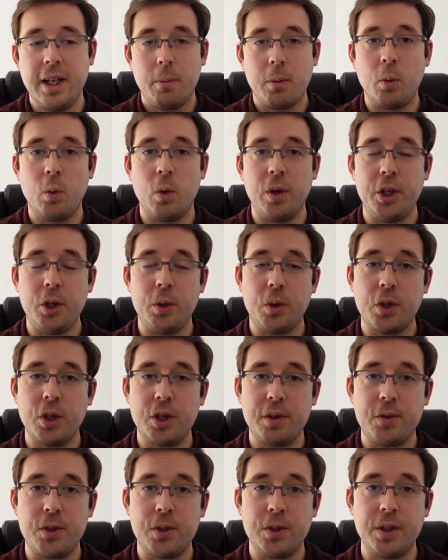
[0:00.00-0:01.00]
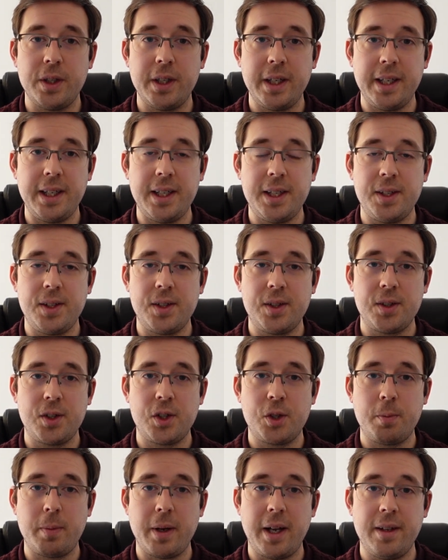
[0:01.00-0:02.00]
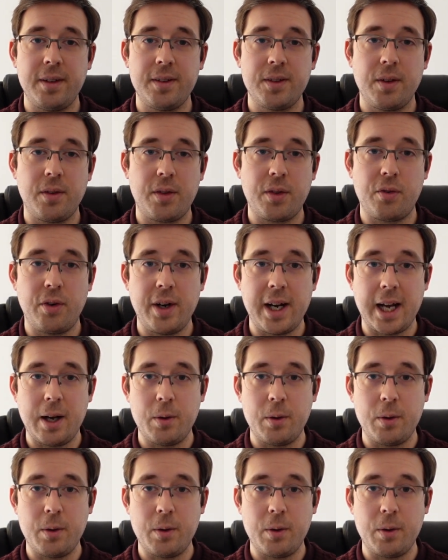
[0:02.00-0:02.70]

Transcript: But what you could have done is spent 3